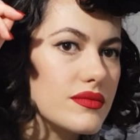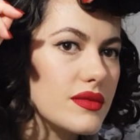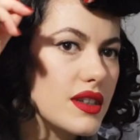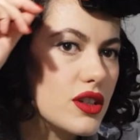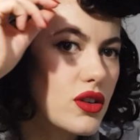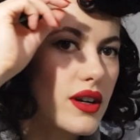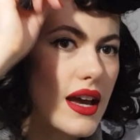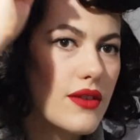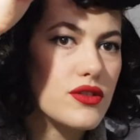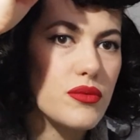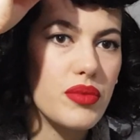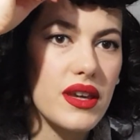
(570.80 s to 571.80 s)
You don't have
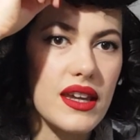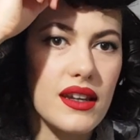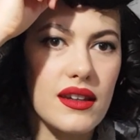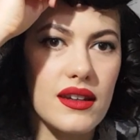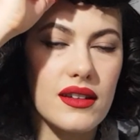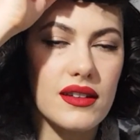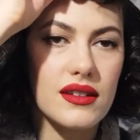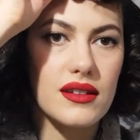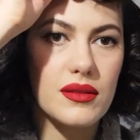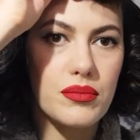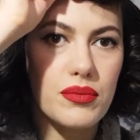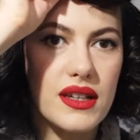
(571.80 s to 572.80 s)
to pin
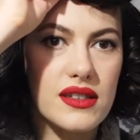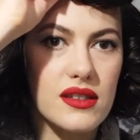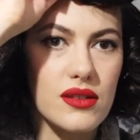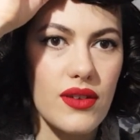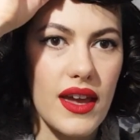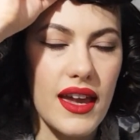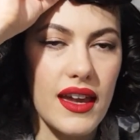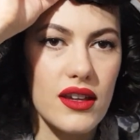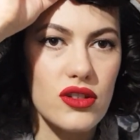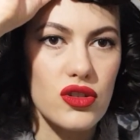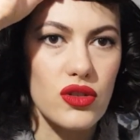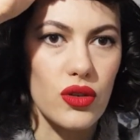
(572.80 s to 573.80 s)
pieces of hair
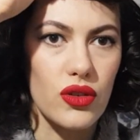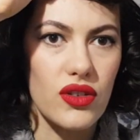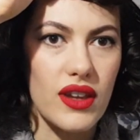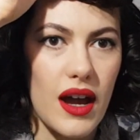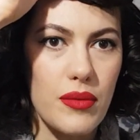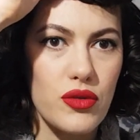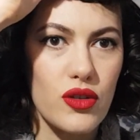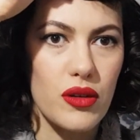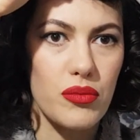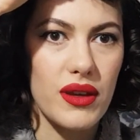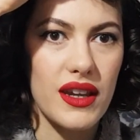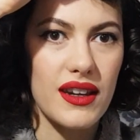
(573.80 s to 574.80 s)
to your scalp, you can
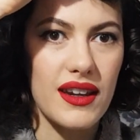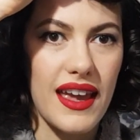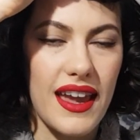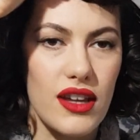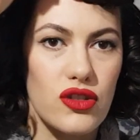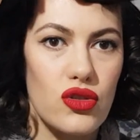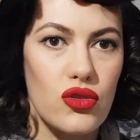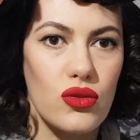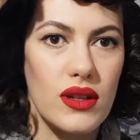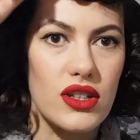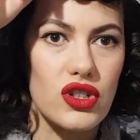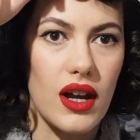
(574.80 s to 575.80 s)
pin hair to
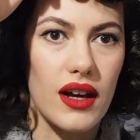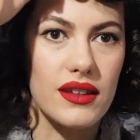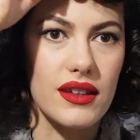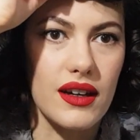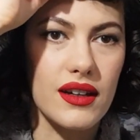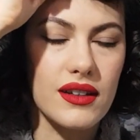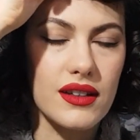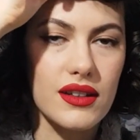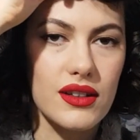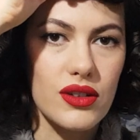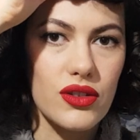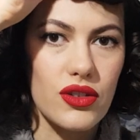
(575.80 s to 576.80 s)
each other.
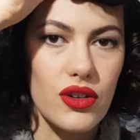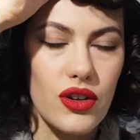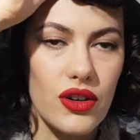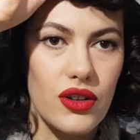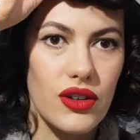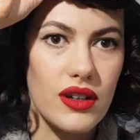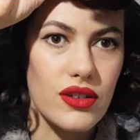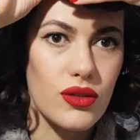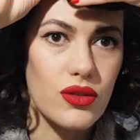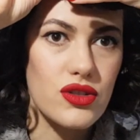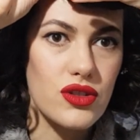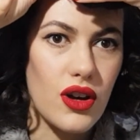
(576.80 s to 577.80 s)
So as long
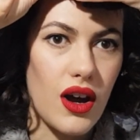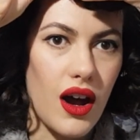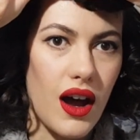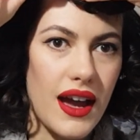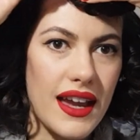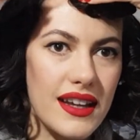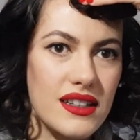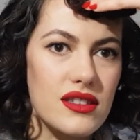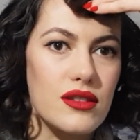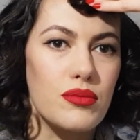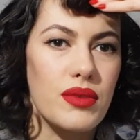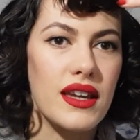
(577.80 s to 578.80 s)
as you hide the
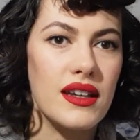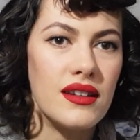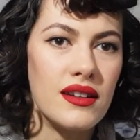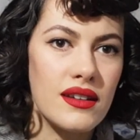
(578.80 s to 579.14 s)
pin,